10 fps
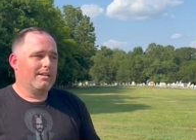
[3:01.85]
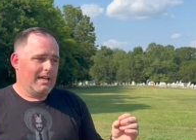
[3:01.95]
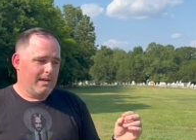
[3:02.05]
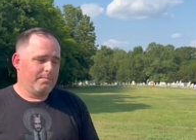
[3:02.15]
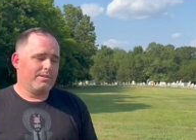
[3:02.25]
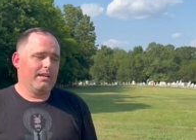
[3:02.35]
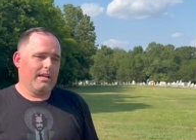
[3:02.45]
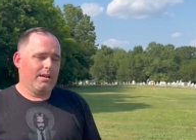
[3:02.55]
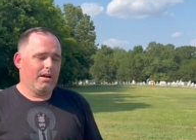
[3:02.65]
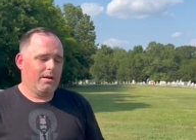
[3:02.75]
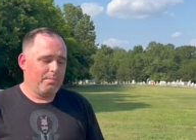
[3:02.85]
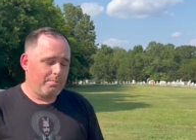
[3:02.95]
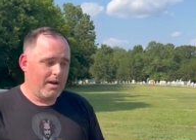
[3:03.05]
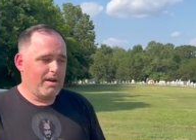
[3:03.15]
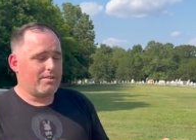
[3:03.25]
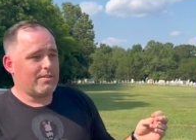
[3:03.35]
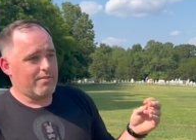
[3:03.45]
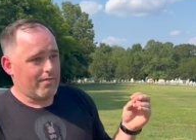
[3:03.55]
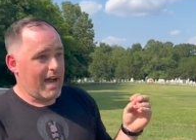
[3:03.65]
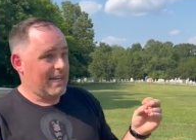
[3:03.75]
and he prepared to
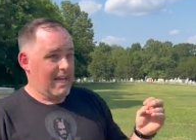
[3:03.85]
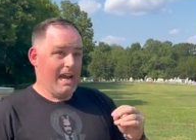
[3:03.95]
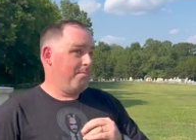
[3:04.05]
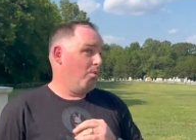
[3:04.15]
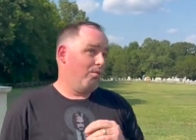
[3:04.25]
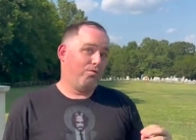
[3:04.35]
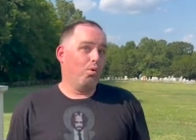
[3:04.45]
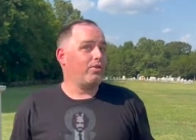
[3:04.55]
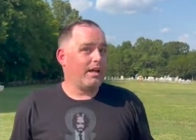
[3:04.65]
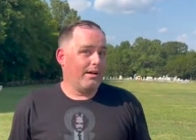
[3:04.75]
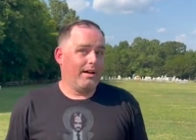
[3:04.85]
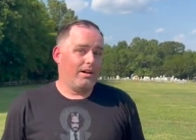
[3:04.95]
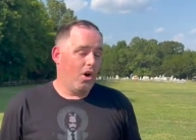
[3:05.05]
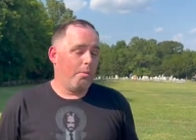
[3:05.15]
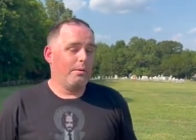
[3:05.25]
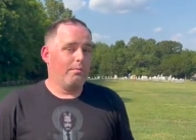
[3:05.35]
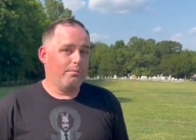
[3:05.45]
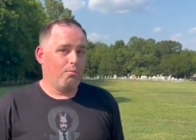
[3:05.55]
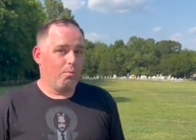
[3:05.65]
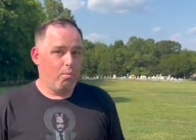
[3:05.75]
fight an army
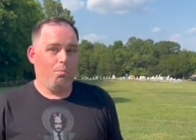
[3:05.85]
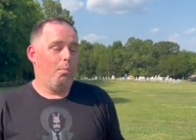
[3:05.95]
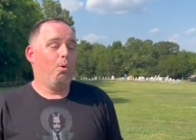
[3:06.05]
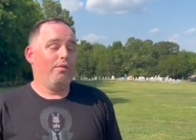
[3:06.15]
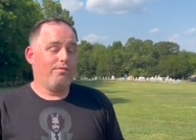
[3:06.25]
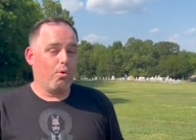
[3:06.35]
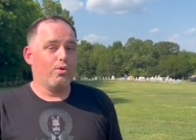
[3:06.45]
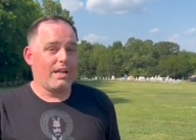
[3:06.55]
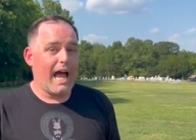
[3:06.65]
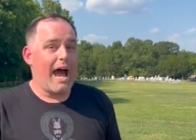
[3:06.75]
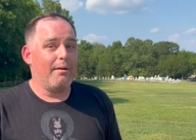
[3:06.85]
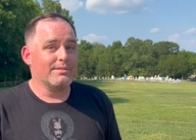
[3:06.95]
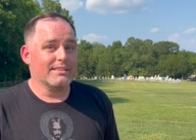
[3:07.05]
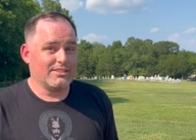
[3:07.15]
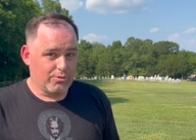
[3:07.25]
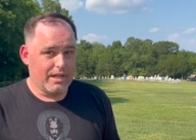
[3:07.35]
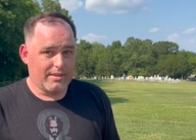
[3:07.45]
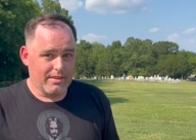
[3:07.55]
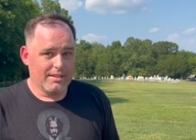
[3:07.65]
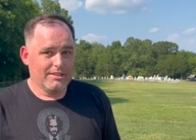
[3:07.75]
more than 4 times his strength.